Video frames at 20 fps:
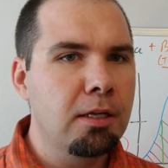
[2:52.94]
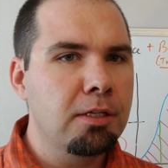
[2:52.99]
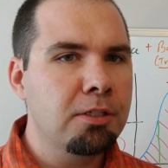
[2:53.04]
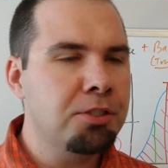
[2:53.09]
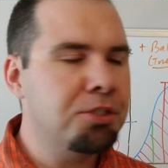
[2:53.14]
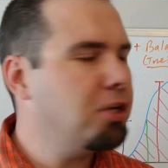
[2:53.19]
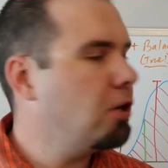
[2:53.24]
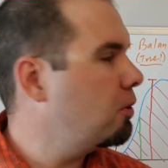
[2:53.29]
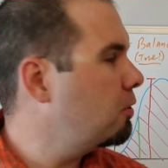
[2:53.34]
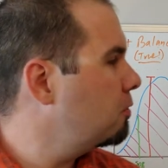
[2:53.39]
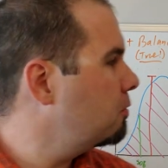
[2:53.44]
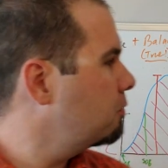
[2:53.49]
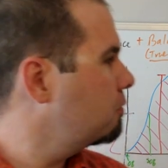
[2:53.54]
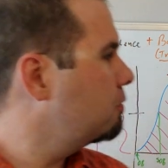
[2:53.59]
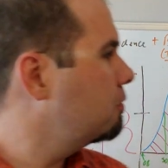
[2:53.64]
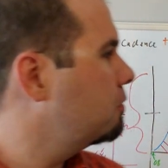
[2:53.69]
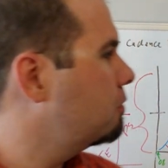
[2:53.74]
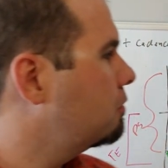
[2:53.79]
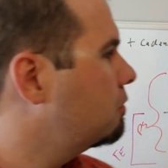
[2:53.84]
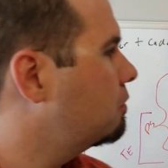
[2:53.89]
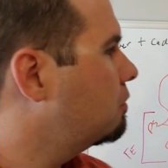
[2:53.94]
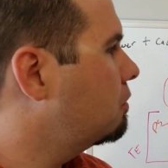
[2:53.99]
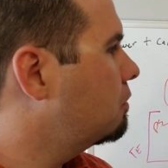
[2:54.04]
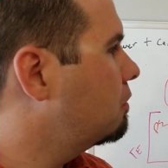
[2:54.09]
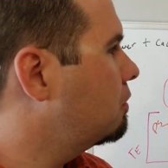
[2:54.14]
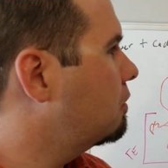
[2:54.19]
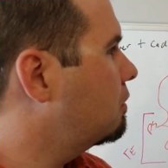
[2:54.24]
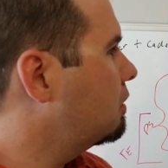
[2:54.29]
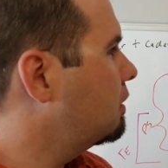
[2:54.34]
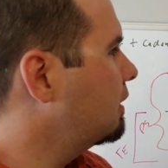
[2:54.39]
So
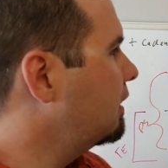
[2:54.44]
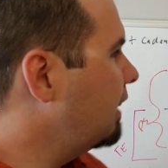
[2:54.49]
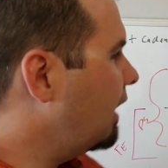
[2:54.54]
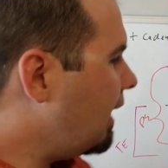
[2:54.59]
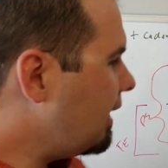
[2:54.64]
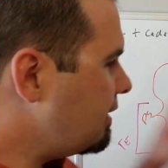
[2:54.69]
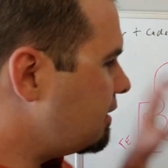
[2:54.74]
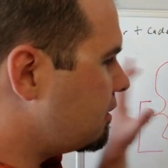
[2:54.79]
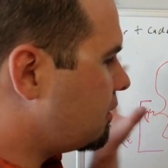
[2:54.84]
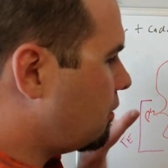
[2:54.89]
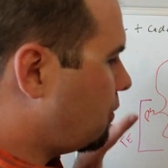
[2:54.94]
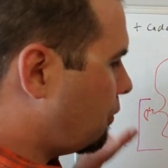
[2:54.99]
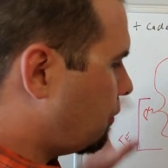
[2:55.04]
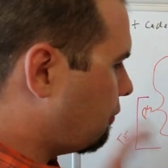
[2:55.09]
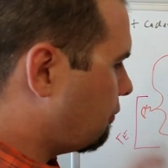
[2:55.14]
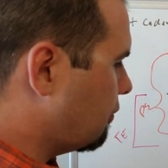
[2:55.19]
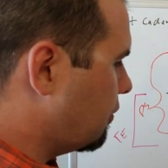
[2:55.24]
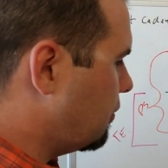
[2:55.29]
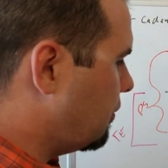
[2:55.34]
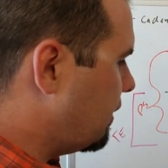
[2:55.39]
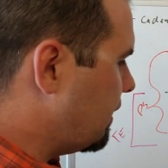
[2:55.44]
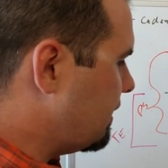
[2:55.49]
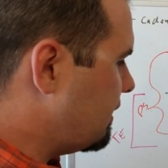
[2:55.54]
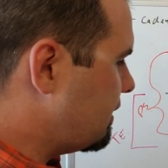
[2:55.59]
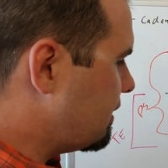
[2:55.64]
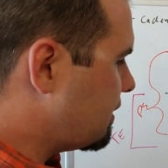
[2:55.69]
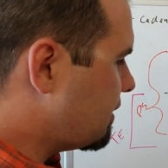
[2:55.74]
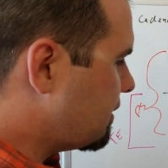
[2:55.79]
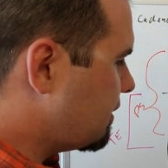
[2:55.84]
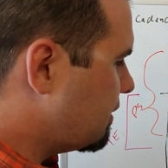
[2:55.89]
let's go through
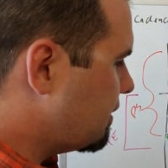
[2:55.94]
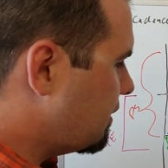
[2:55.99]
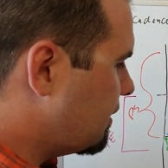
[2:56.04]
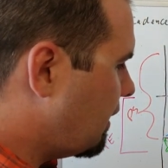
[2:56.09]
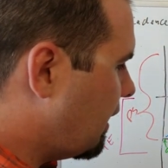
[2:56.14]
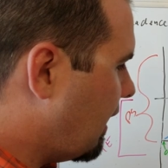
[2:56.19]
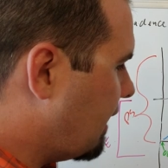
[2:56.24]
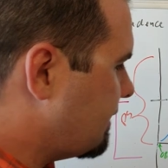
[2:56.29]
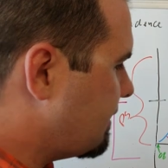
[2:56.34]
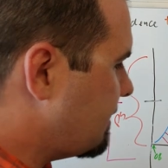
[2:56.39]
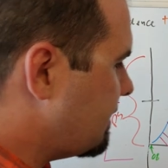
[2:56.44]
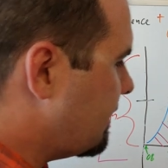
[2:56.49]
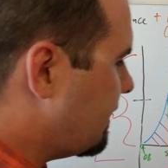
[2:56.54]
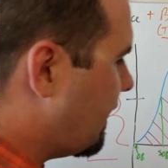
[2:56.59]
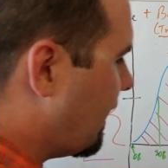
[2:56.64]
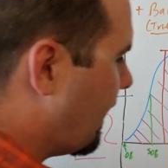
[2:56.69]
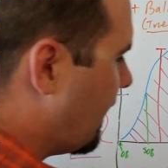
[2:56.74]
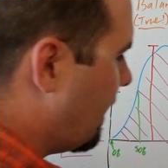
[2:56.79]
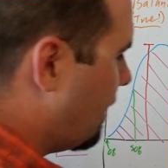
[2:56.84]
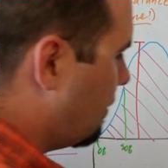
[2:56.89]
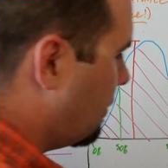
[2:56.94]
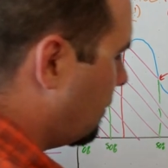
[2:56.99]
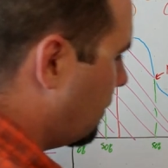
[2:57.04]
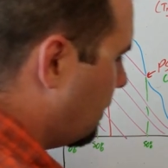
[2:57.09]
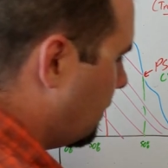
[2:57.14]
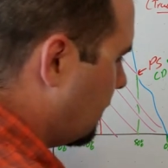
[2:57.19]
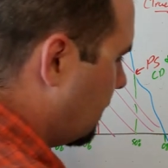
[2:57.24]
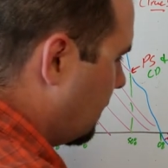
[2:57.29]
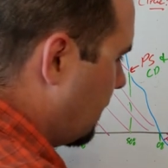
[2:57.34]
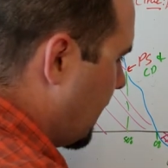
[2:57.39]
this and see how
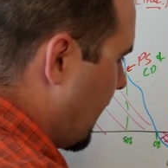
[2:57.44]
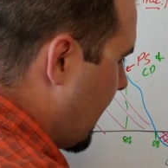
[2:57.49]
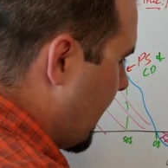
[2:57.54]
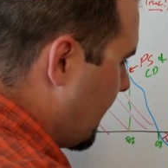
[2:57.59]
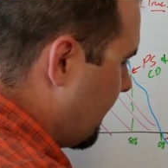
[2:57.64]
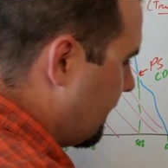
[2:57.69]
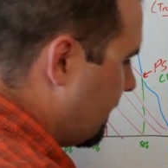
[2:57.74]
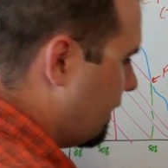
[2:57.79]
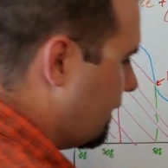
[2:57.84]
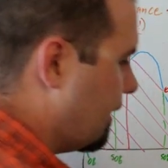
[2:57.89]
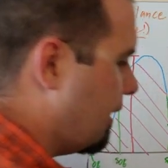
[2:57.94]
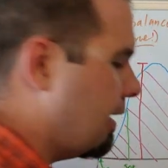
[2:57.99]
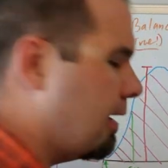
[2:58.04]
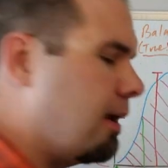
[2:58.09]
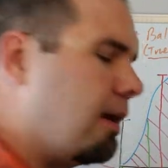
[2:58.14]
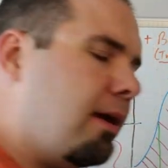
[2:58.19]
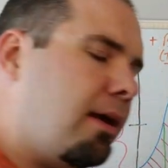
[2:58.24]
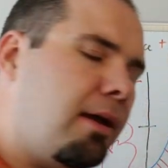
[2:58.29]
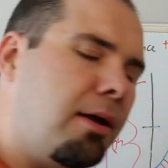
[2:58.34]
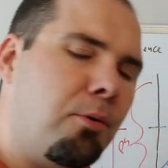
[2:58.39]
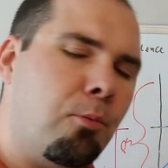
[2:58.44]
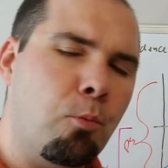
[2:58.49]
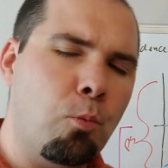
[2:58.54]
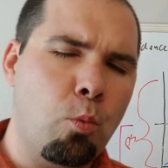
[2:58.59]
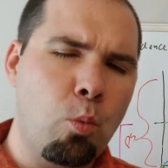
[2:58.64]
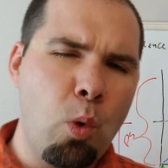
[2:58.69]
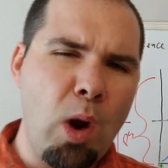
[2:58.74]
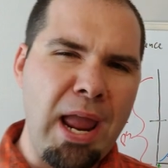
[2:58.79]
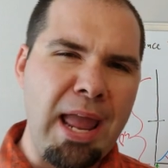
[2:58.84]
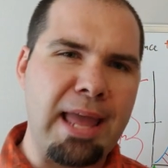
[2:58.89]
that
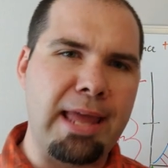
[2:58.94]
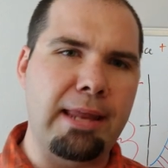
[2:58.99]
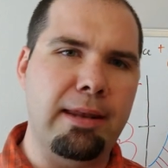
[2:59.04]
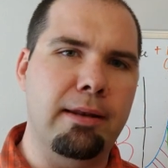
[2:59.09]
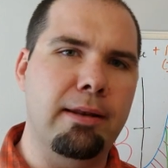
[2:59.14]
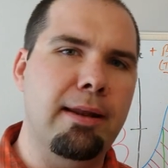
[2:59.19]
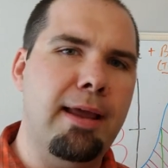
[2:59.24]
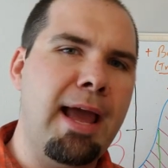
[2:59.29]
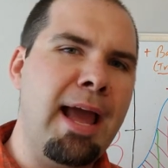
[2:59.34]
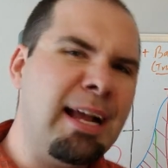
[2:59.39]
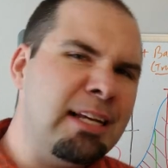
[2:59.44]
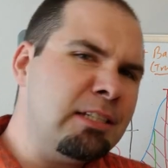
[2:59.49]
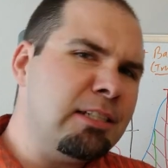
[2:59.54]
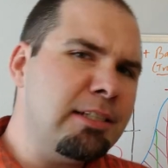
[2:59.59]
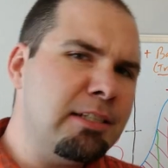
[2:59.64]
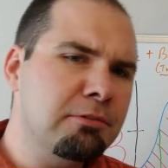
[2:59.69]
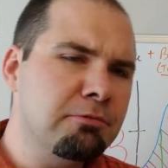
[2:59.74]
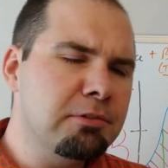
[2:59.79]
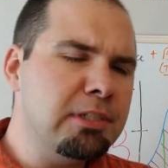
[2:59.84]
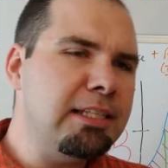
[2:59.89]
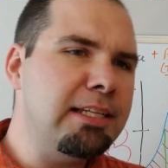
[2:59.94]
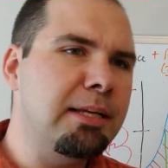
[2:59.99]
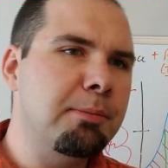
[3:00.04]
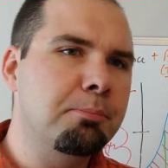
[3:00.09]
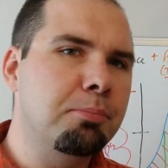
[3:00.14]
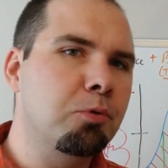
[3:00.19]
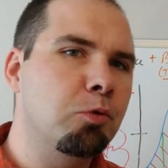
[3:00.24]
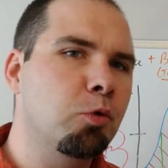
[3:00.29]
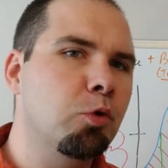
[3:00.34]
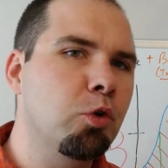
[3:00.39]
when actually can really
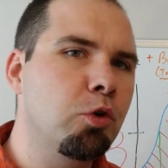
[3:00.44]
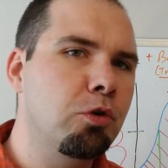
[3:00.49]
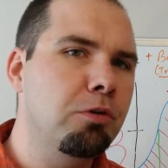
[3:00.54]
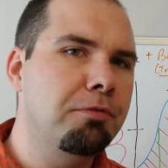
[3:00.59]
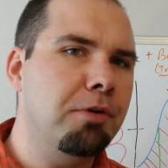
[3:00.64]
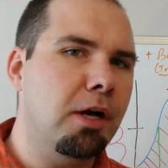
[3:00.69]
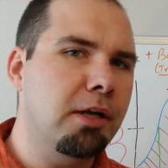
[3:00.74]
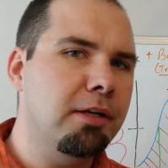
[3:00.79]
improve